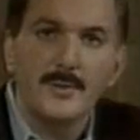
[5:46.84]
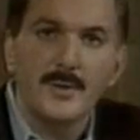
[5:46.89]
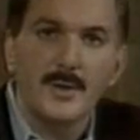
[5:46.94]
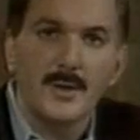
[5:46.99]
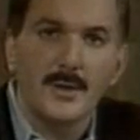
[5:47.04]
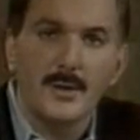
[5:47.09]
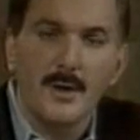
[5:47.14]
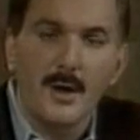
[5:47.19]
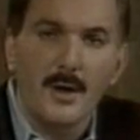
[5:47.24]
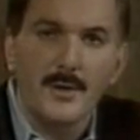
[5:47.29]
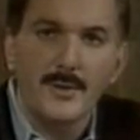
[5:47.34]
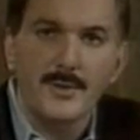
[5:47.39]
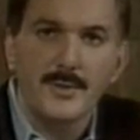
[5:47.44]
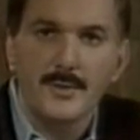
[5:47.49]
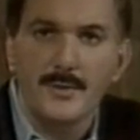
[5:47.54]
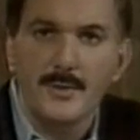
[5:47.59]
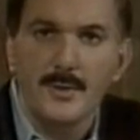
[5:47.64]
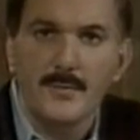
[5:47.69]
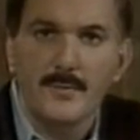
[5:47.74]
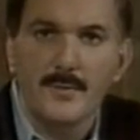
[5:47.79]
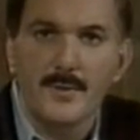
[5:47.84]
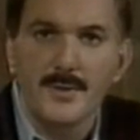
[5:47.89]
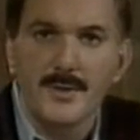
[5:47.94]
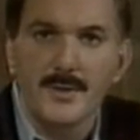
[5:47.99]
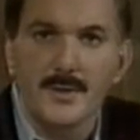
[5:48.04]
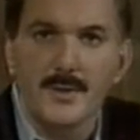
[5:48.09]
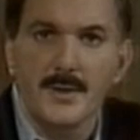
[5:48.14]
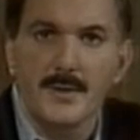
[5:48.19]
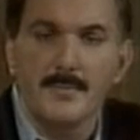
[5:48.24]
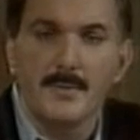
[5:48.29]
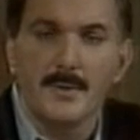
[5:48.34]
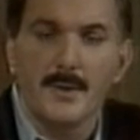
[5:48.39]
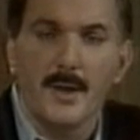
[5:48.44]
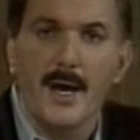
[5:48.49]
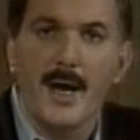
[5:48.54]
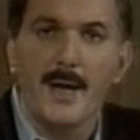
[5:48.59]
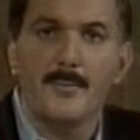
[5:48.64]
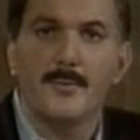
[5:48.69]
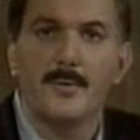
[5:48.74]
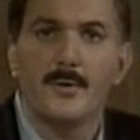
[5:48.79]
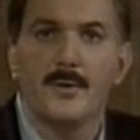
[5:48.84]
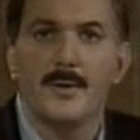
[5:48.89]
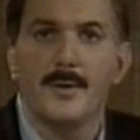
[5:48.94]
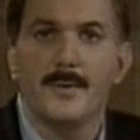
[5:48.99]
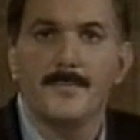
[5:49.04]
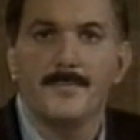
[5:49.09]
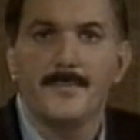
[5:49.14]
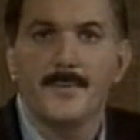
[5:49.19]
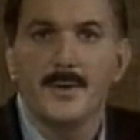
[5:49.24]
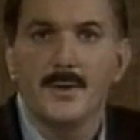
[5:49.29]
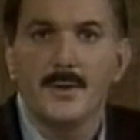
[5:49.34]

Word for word: to a large university library,